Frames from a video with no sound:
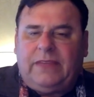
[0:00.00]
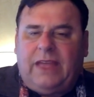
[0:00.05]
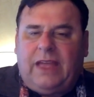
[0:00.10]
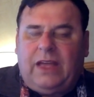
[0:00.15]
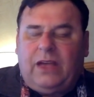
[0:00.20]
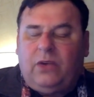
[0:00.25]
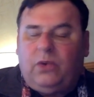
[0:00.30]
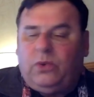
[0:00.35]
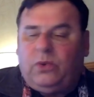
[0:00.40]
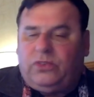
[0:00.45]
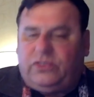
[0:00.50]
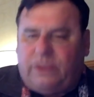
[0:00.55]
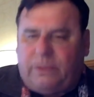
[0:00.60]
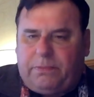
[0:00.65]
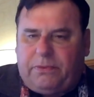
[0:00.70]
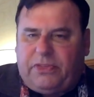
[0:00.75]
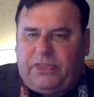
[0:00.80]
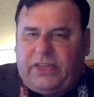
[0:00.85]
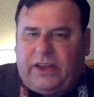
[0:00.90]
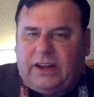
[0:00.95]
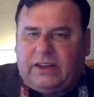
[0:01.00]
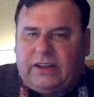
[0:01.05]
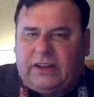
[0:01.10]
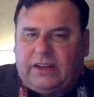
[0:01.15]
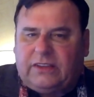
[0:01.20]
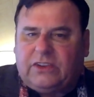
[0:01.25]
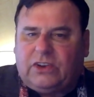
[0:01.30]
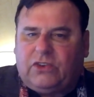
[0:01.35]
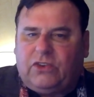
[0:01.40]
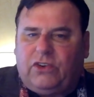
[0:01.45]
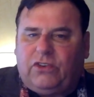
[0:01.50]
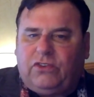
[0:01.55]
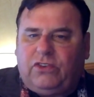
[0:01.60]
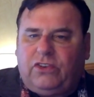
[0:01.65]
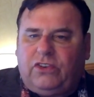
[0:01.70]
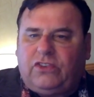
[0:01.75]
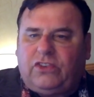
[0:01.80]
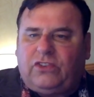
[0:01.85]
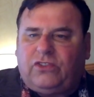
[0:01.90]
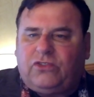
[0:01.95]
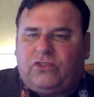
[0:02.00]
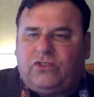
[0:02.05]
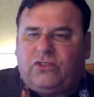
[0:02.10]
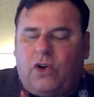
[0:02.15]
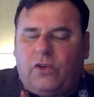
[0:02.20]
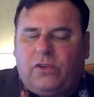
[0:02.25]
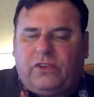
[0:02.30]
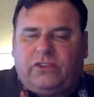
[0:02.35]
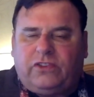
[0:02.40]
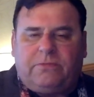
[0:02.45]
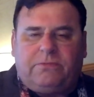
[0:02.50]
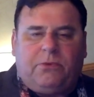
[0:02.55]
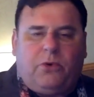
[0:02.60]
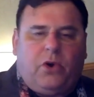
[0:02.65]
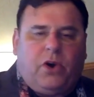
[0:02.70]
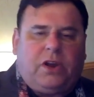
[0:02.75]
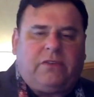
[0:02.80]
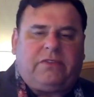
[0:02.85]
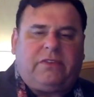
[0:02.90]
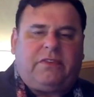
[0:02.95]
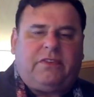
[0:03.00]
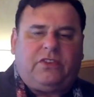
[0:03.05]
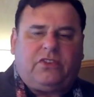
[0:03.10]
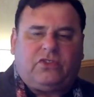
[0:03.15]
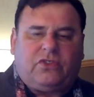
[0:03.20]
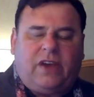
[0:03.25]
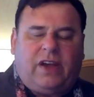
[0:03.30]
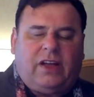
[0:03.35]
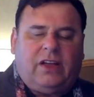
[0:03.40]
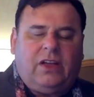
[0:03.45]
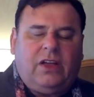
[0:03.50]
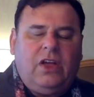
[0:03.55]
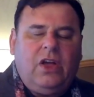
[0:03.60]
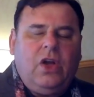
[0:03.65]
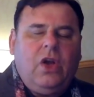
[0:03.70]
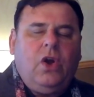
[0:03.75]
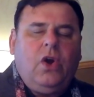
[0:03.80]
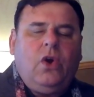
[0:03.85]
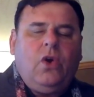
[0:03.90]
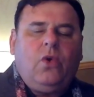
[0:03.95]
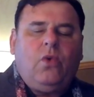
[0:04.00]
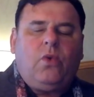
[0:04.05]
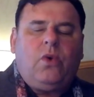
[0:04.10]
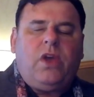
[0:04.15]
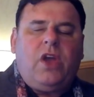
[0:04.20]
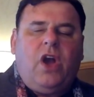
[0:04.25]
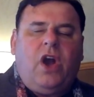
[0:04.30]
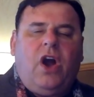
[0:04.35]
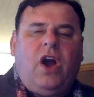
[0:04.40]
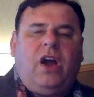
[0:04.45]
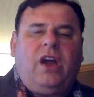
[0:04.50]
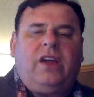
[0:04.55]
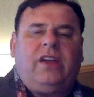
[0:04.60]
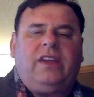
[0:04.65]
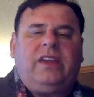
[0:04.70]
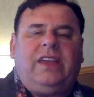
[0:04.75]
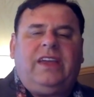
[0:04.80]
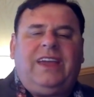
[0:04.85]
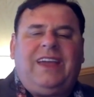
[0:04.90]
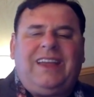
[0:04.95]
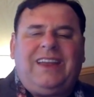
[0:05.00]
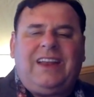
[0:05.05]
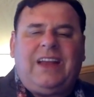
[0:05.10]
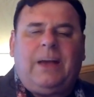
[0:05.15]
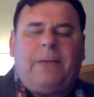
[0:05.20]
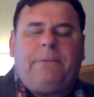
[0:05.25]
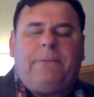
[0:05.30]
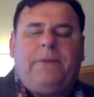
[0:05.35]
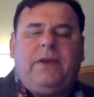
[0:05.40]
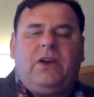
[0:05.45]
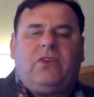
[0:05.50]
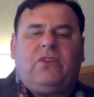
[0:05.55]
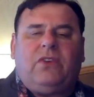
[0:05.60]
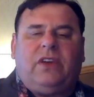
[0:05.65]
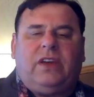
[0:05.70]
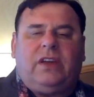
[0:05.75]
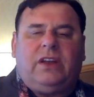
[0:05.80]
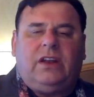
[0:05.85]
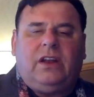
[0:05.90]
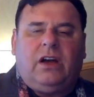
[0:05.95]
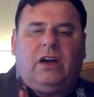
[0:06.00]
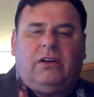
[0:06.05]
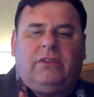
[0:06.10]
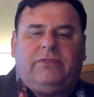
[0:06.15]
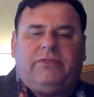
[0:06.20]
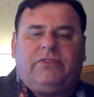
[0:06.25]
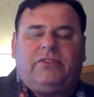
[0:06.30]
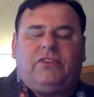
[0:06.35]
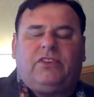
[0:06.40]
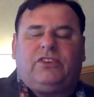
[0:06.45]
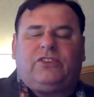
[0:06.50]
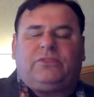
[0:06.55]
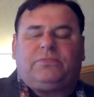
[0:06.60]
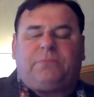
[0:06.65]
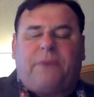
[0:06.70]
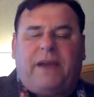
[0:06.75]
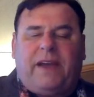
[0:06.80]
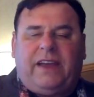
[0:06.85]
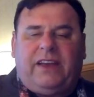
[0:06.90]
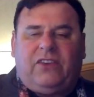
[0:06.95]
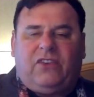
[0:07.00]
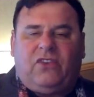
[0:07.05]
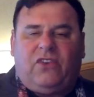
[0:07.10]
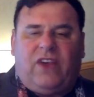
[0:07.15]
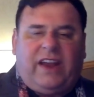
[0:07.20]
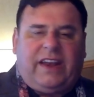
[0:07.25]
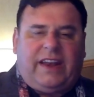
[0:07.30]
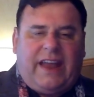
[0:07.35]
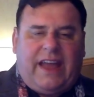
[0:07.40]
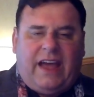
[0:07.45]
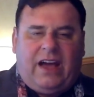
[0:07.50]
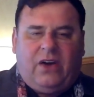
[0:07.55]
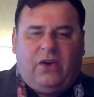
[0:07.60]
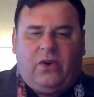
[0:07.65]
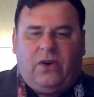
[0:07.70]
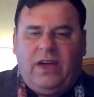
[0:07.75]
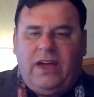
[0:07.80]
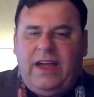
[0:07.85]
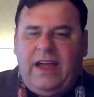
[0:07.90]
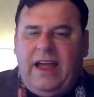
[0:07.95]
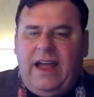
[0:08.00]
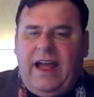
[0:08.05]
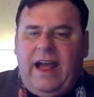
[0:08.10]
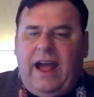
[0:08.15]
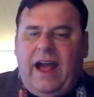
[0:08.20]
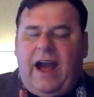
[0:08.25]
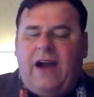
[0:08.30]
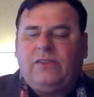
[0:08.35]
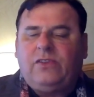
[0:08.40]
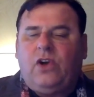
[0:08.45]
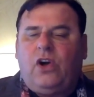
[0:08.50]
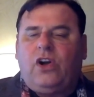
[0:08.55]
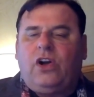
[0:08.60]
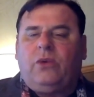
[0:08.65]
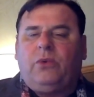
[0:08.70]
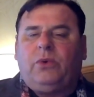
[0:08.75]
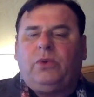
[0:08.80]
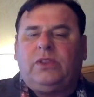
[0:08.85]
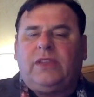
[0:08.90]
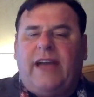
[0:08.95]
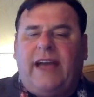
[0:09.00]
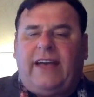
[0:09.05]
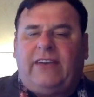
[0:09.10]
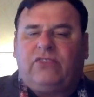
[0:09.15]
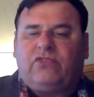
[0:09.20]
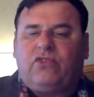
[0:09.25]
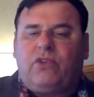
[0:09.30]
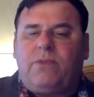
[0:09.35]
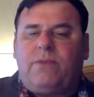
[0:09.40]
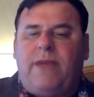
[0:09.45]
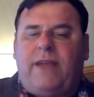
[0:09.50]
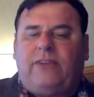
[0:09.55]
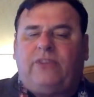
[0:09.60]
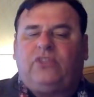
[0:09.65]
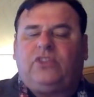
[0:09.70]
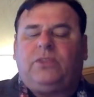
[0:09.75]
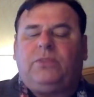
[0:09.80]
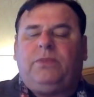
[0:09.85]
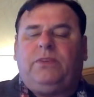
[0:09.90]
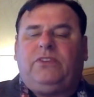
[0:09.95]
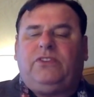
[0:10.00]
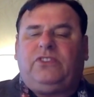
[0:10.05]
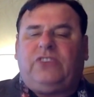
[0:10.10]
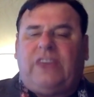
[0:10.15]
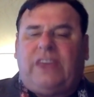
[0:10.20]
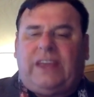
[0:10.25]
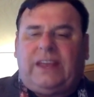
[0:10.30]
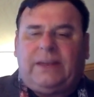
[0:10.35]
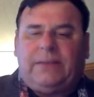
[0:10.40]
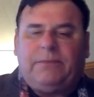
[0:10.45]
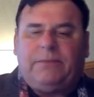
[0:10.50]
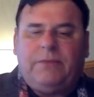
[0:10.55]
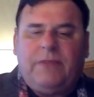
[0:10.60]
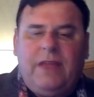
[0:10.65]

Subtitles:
who was sympathetic to Christians and strongly supportive of Israel. We are in a period of respite right now. How long it will last remains to be seen.